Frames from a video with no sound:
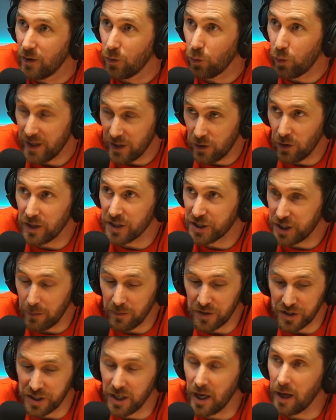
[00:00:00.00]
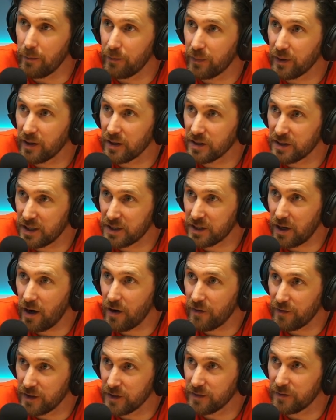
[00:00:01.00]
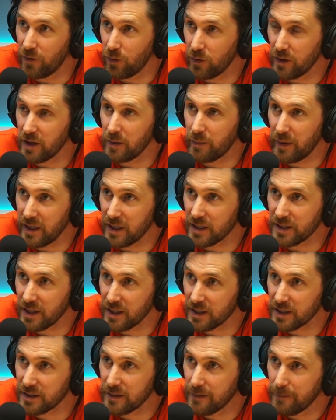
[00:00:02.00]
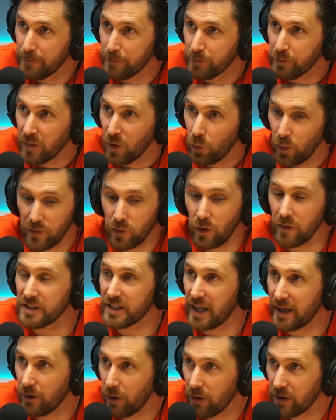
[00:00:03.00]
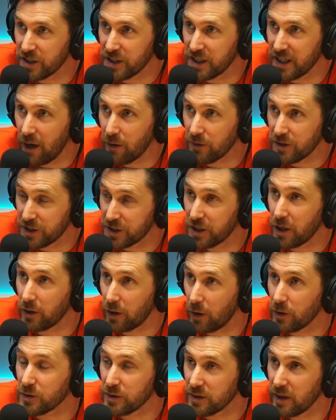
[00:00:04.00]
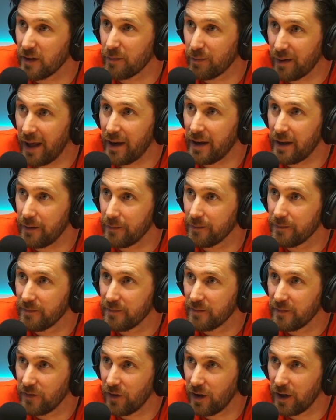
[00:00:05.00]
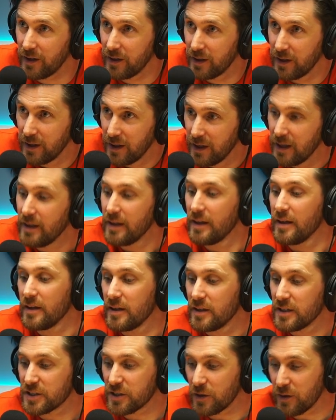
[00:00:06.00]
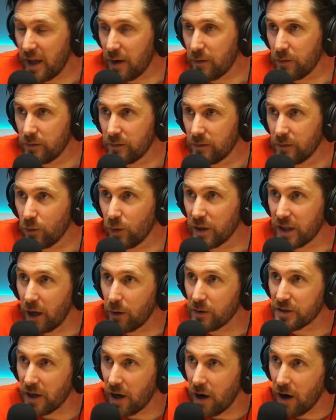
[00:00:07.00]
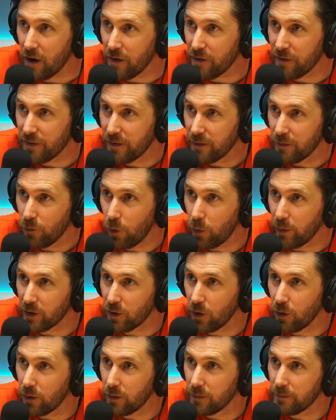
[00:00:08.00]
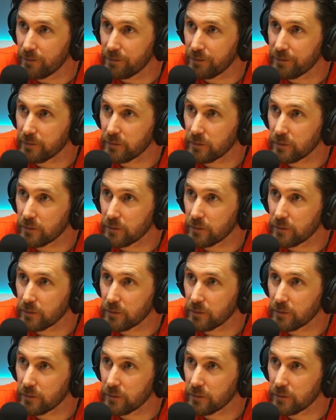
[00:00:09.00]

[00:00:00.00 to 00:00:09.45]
We got to jump ship because this Earth is falling to pieces. We've got the technology now to go to another planet. Right. So then we go to Earth. All of us.